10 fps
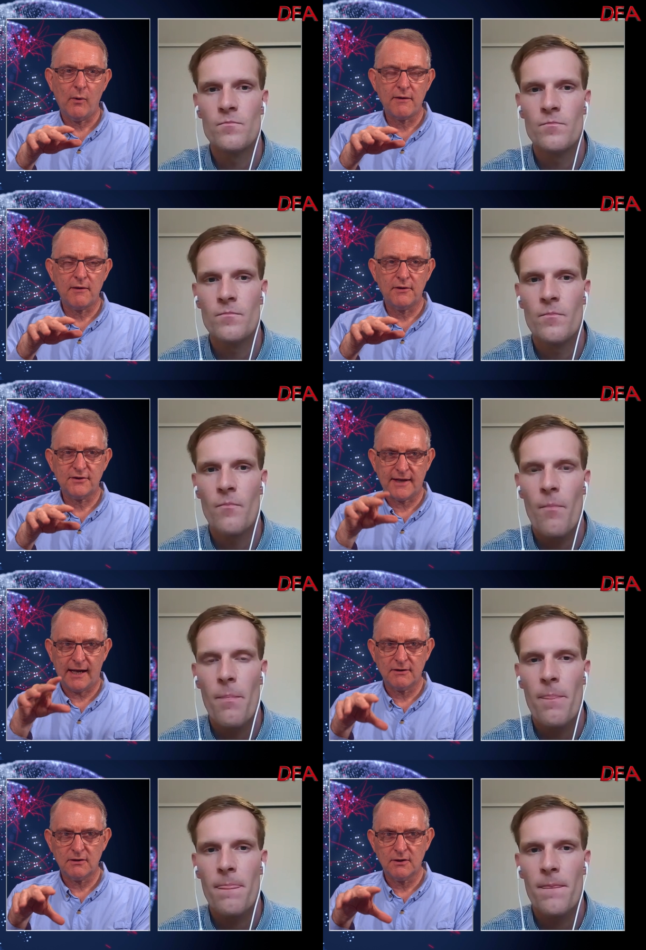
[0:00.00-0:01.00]
Speaker 1: whether the
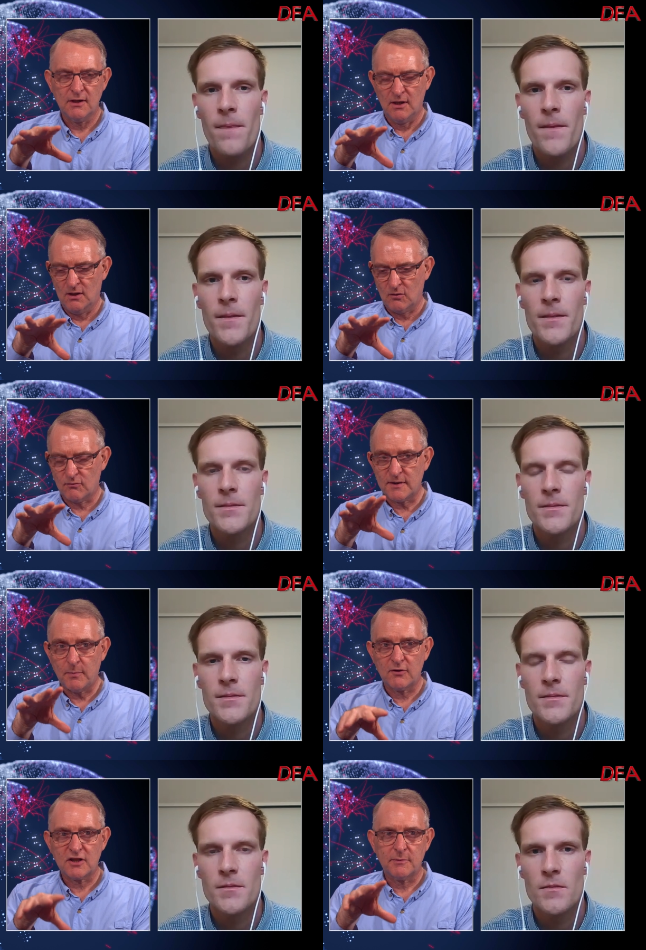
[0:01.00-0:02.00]
standard
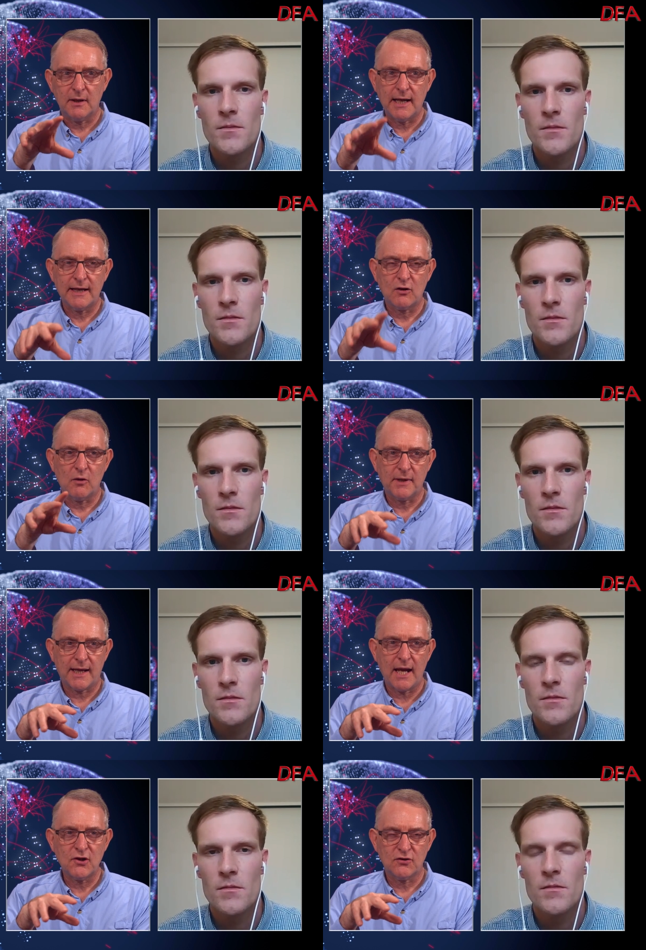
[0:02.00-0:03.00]
responsible lending
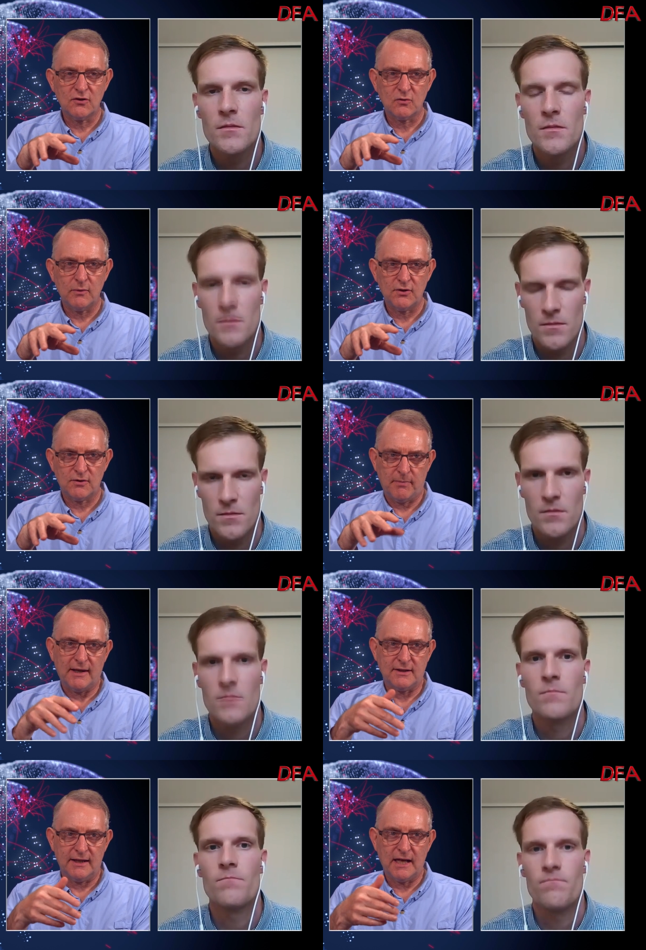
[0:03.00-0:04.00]
obligations, which
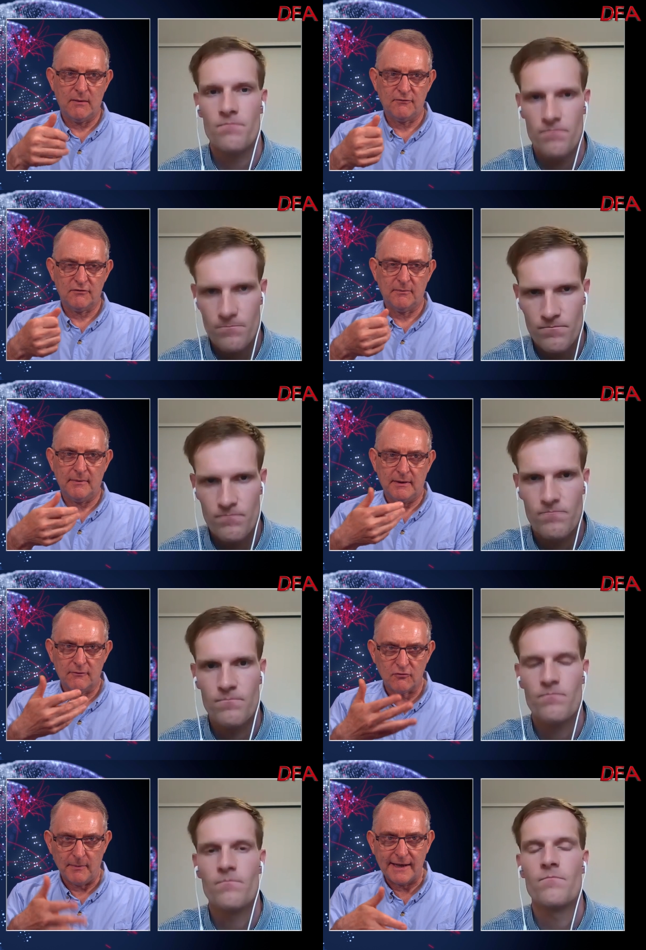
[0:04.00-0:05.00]
basically come from
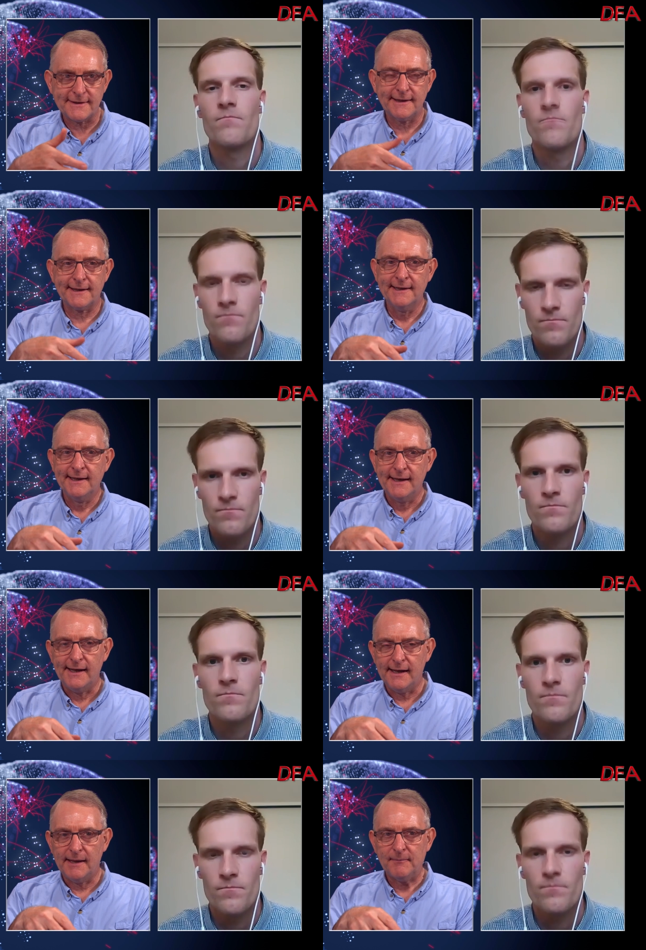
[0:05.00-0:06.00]
from ASIC,
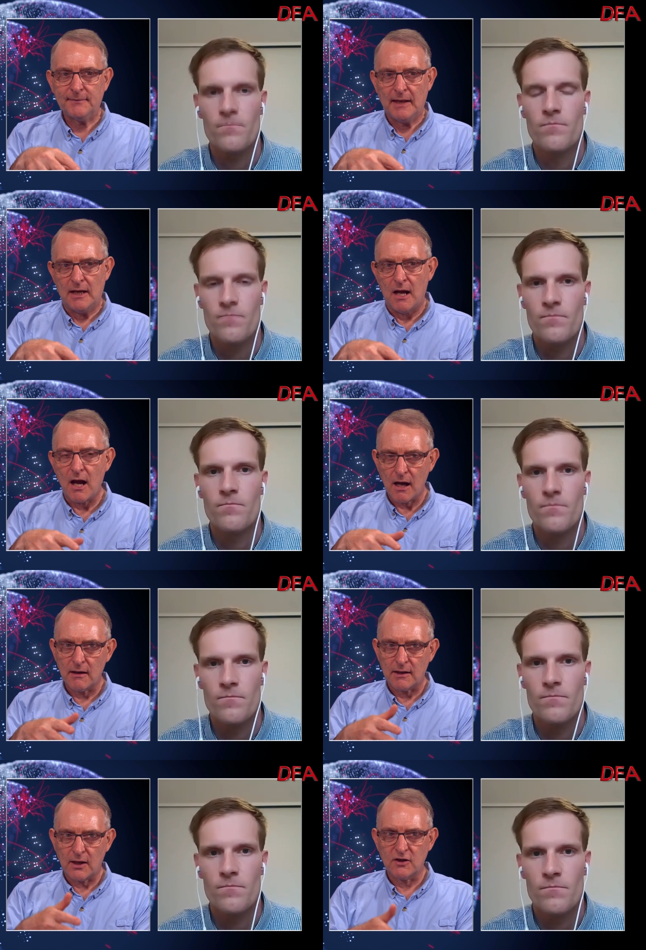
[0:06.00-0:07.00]
um,
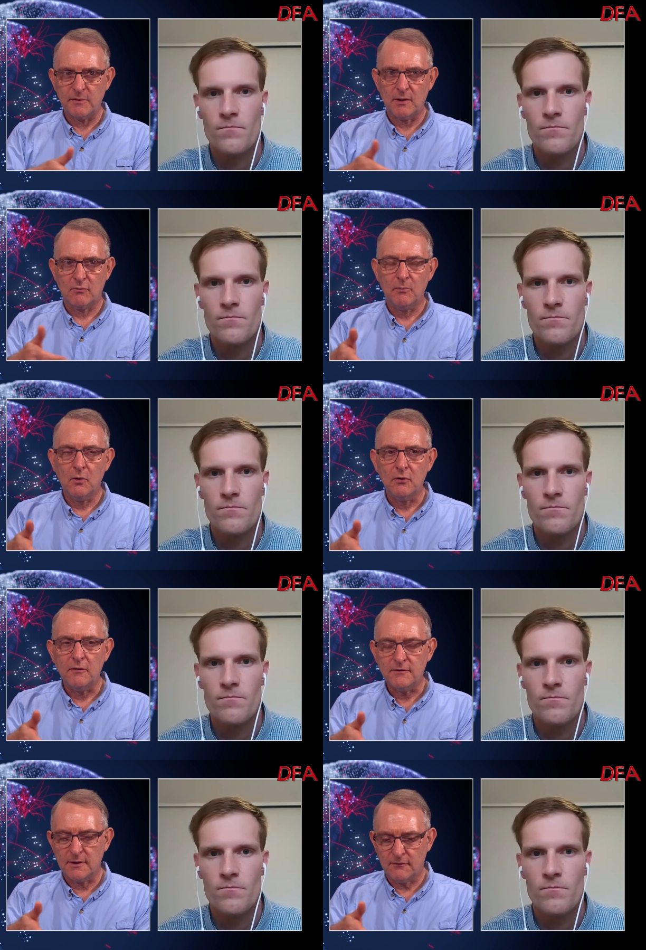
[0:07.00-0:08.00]
are going to be
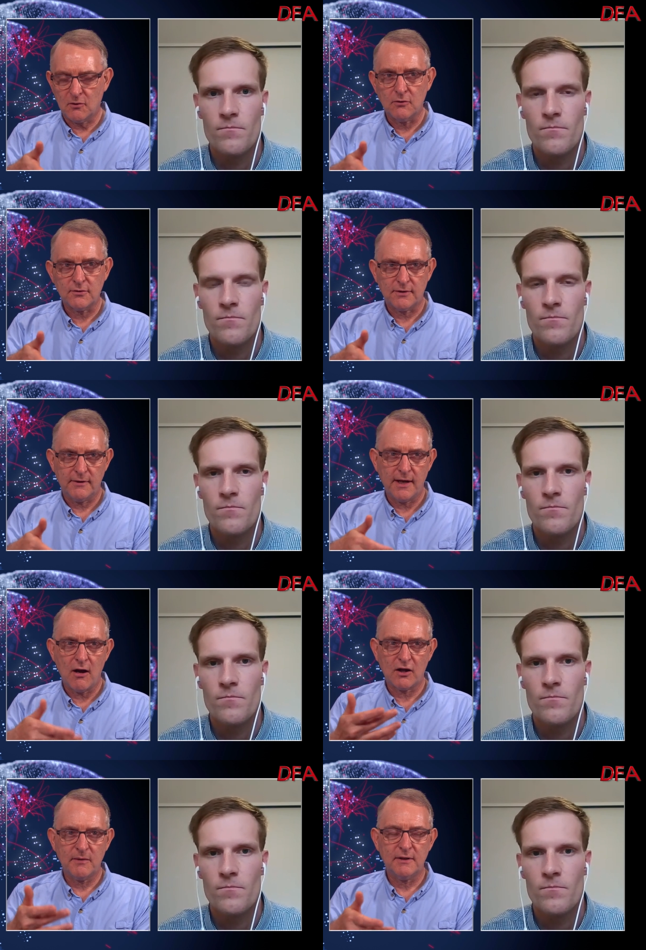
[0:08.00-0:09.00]
removed. And of course, the
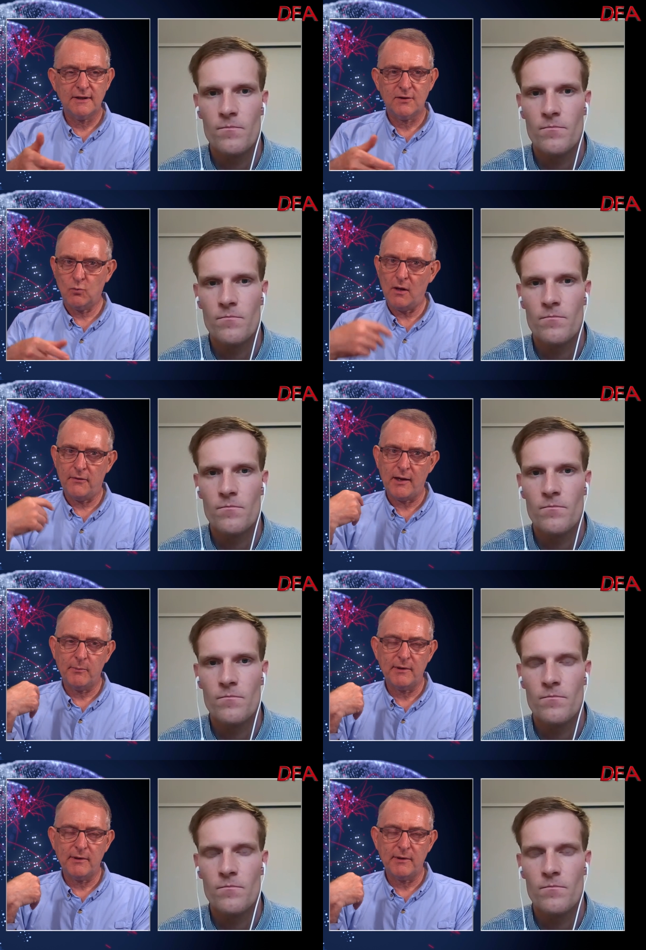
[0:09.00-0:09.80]
argument is, well, they'll